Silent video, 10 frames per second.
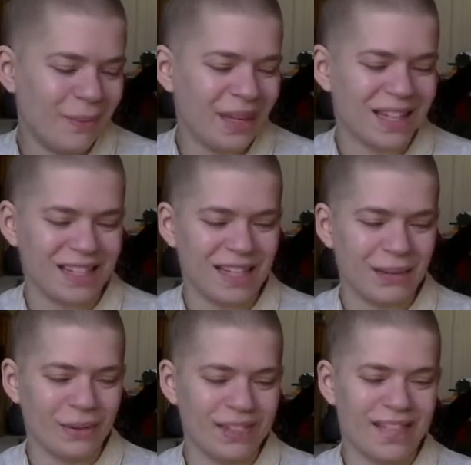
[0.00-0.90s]
because they
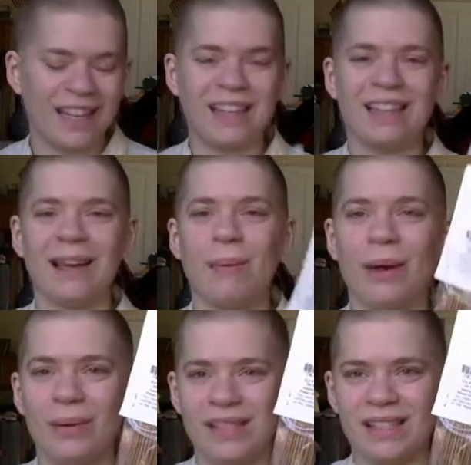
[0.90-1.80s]
don't say anything
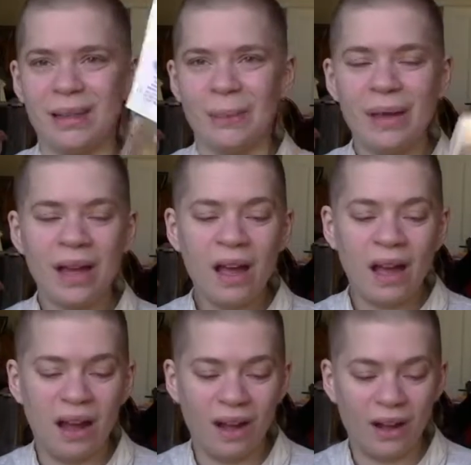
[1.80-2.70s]
about what's in them
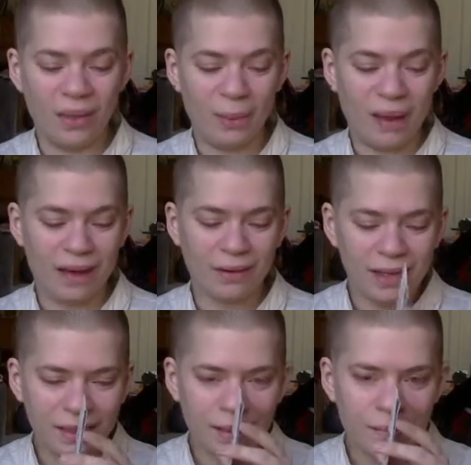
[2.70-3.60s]
uh, on the back or
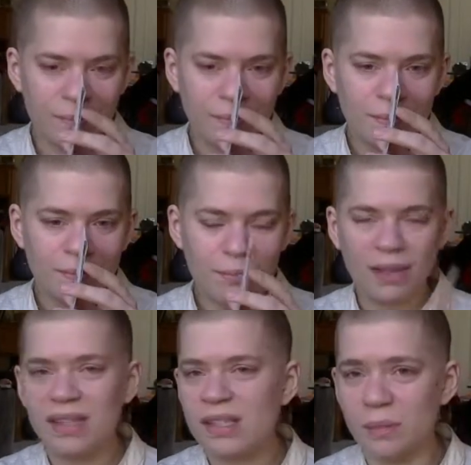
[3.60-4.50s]
anything,
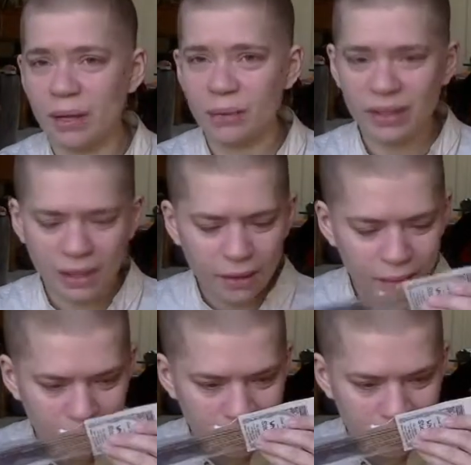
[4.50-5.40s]
but they smelled really
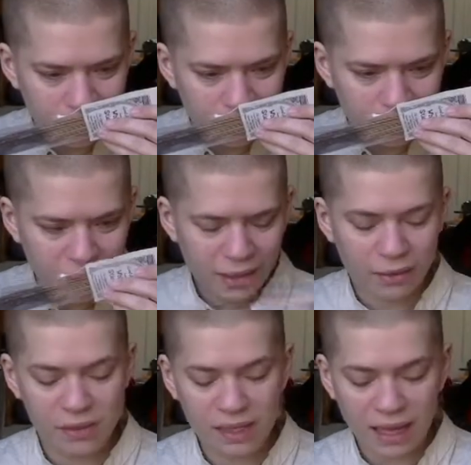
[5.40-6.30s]
good. And I
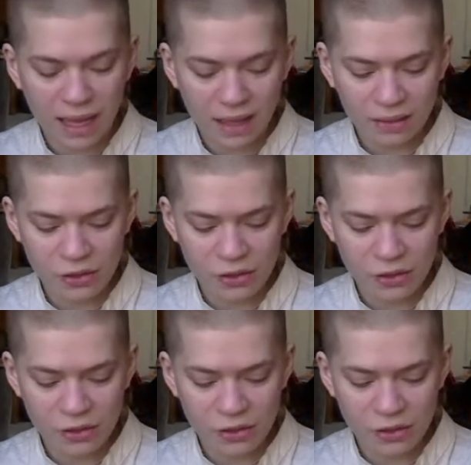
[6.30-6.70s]
was like, I'll